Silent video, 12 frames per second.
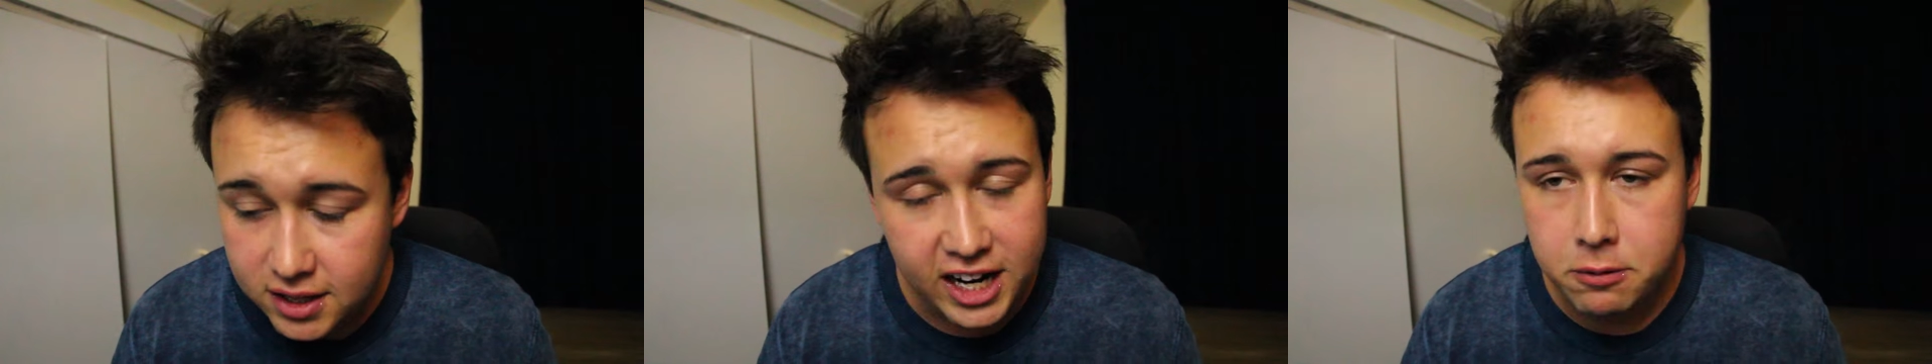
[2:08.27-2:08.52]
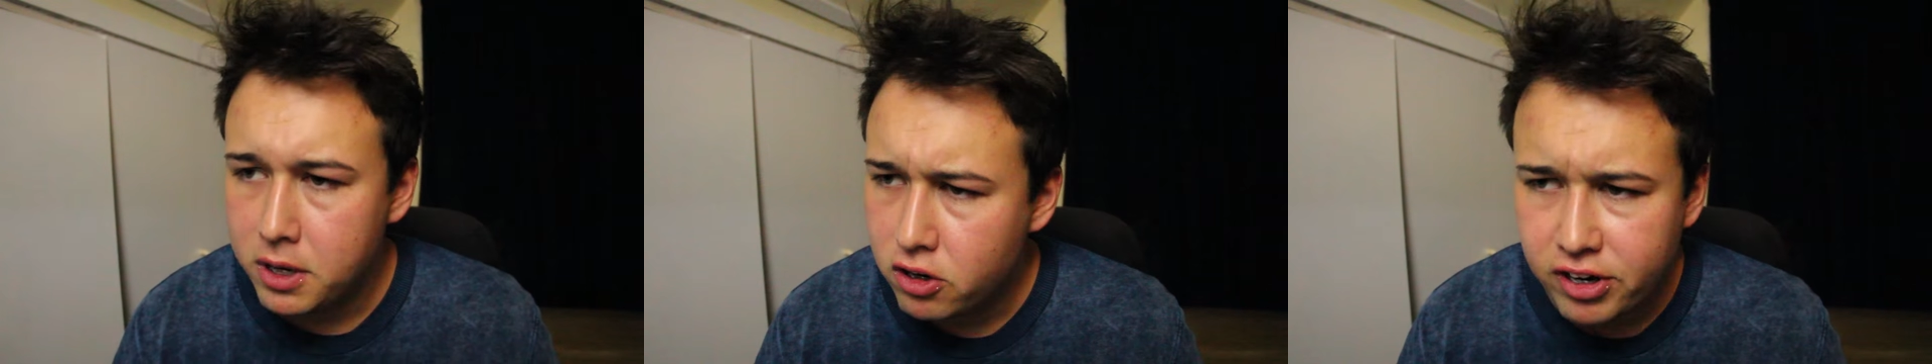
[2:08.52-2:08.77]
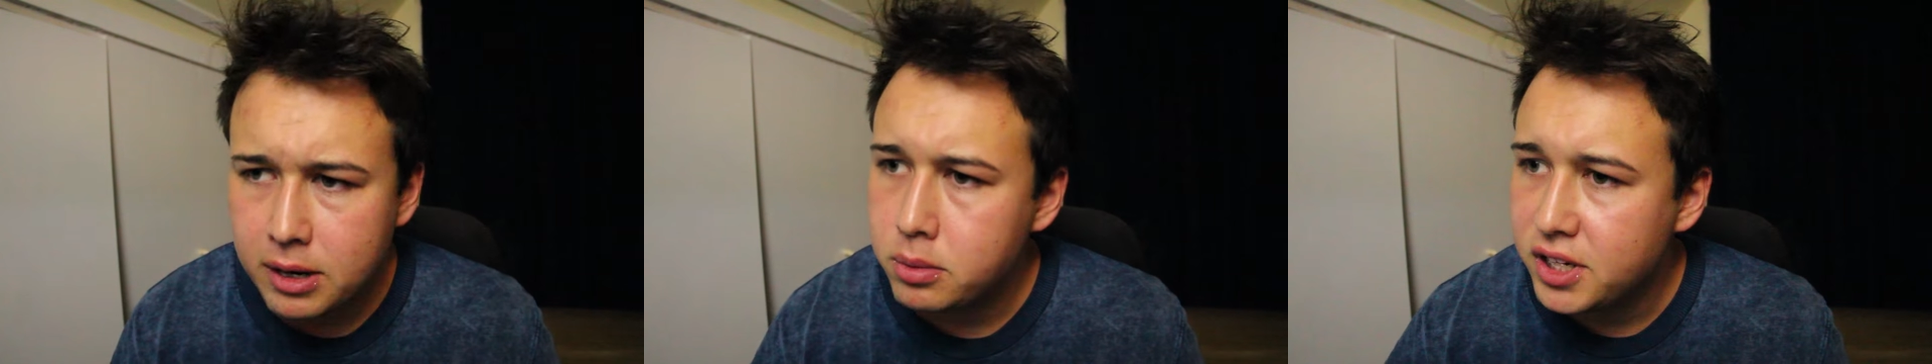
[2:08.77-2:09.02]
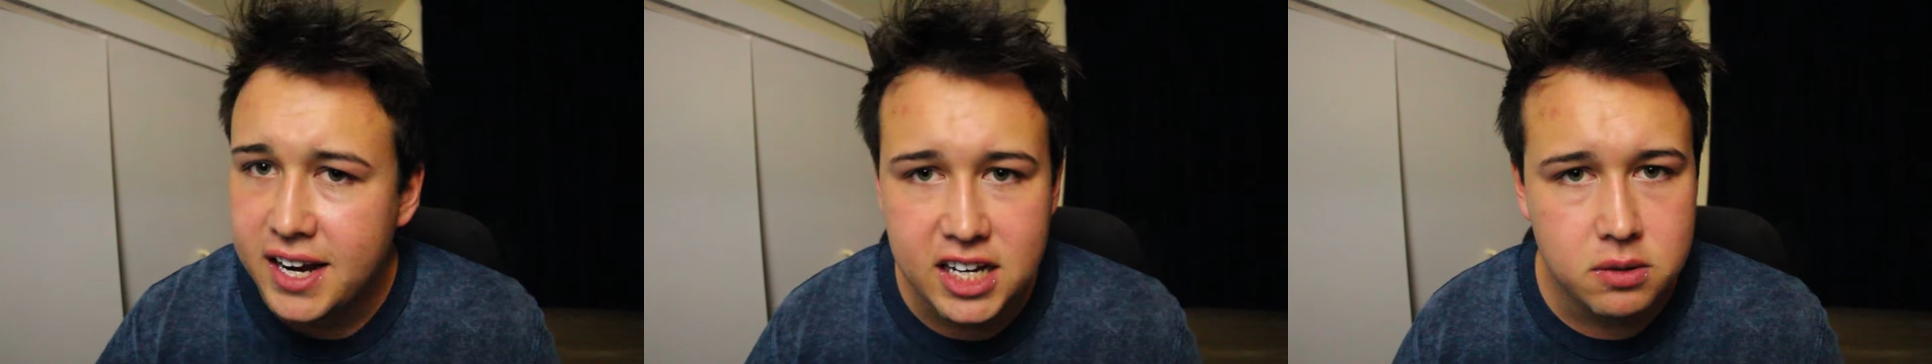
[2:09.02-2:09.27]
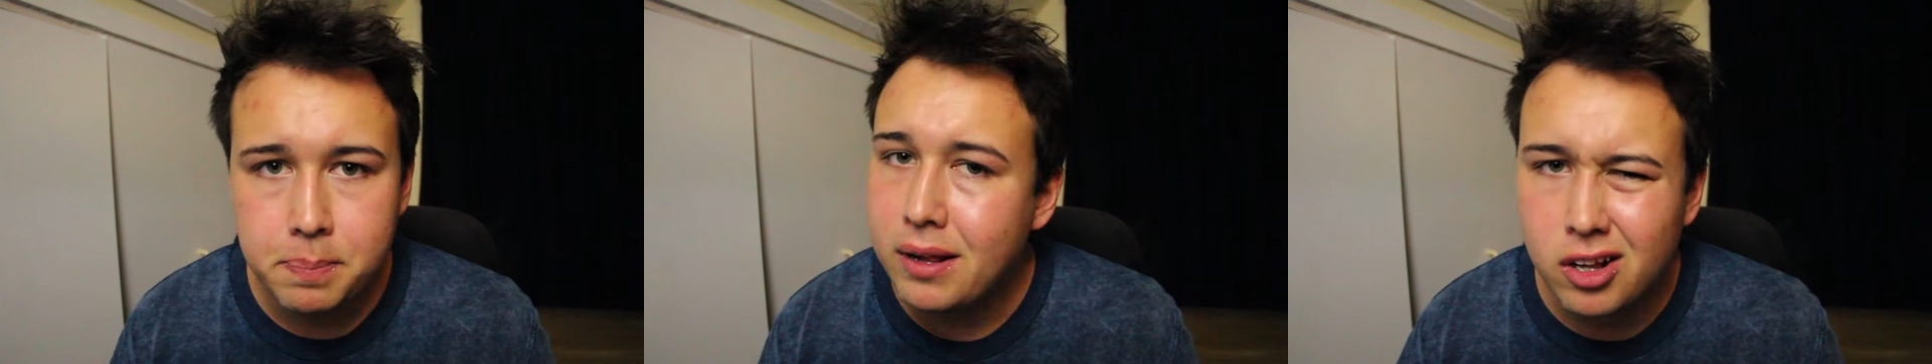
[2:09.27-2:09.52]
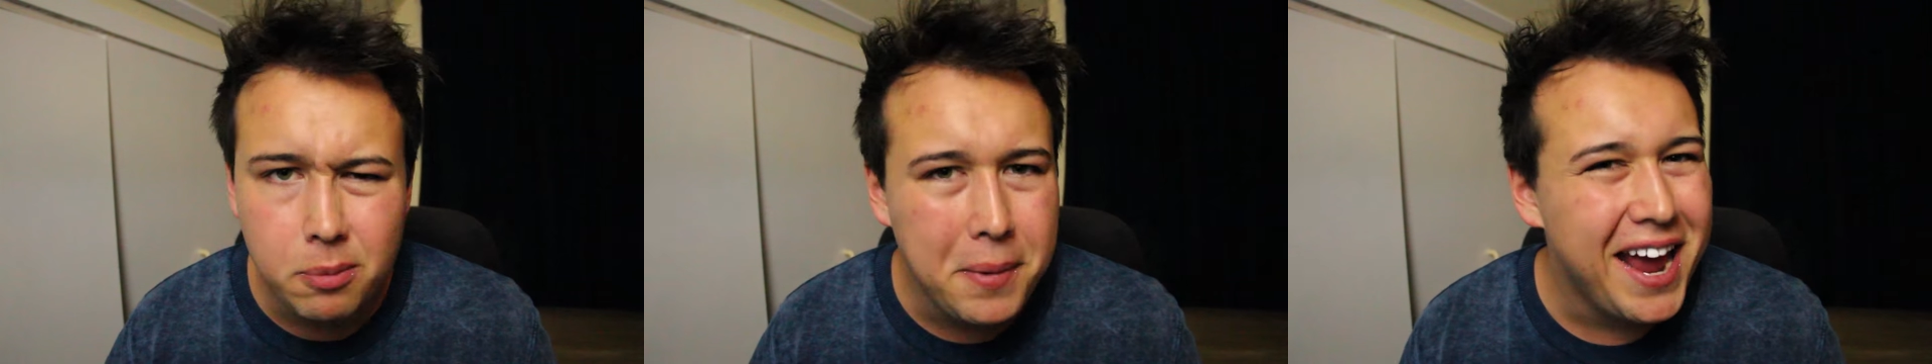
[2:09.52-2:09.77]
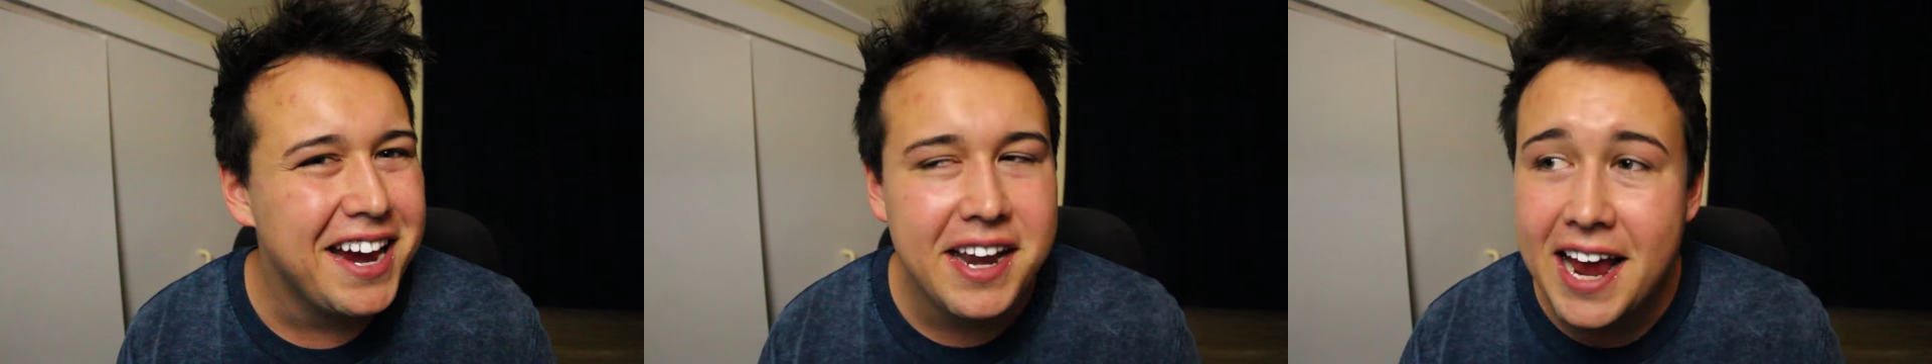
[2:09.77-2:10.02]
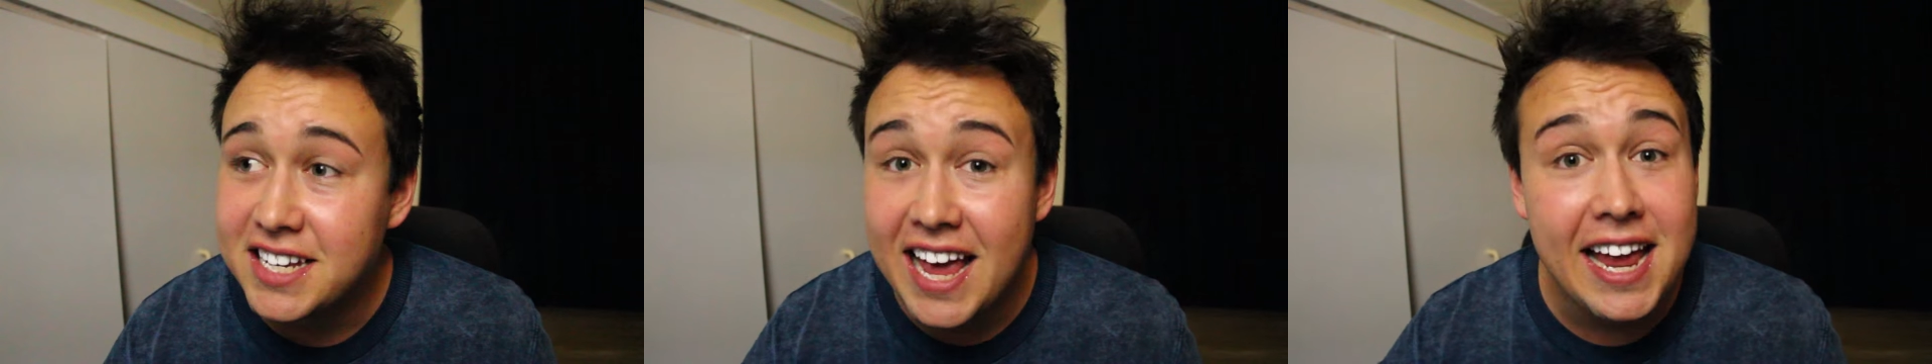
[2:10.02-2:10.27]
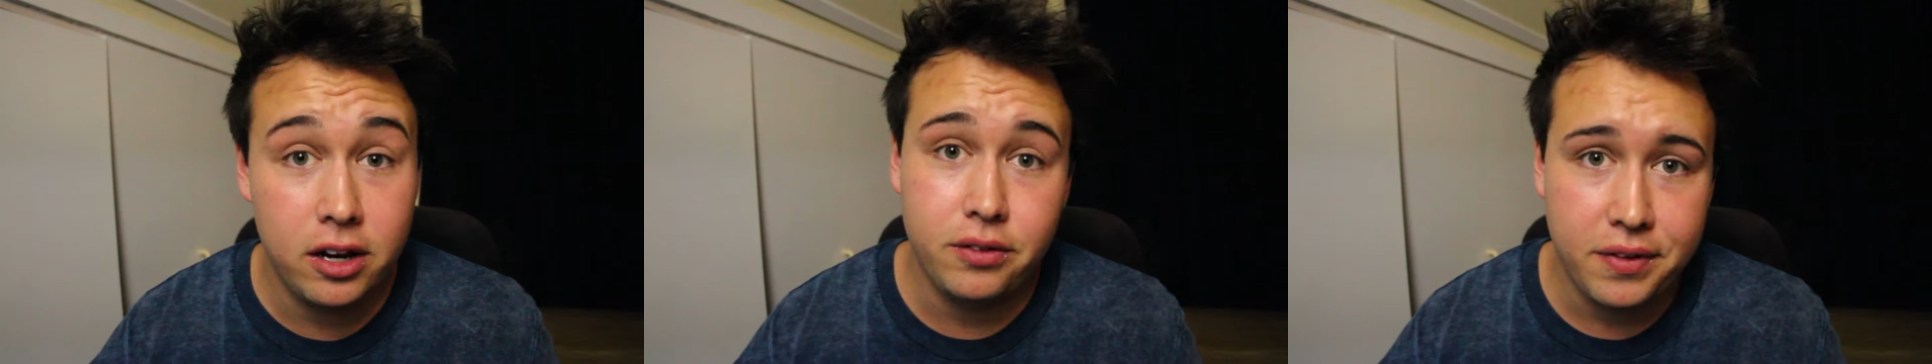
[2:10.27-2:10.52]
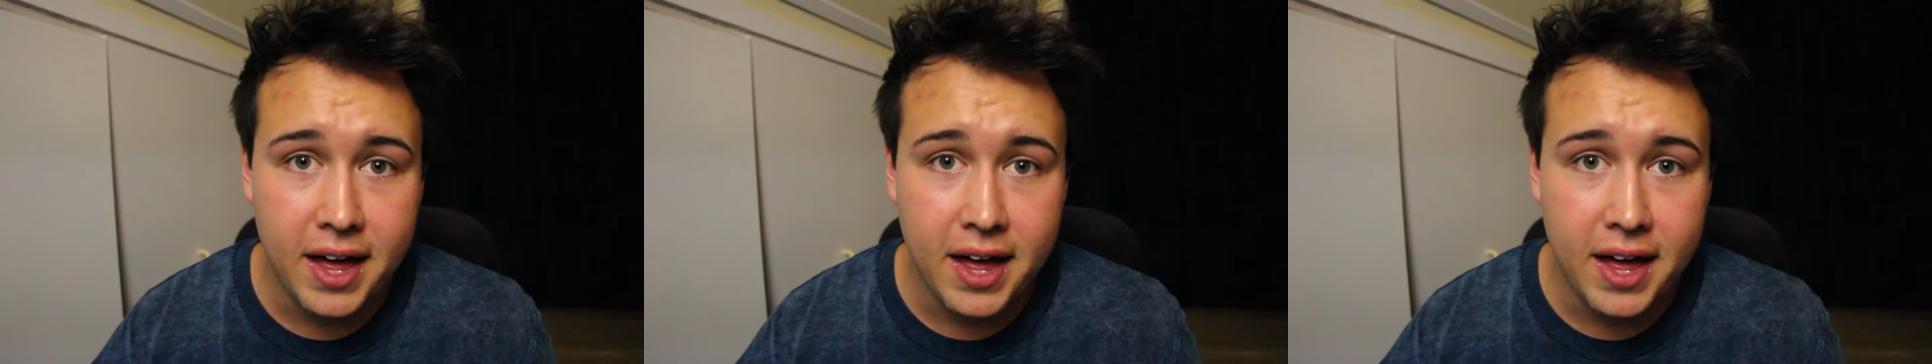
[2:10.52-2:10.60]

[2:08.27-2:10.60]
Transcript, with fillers: That can be cream cheese, milk, mayonnaise, any of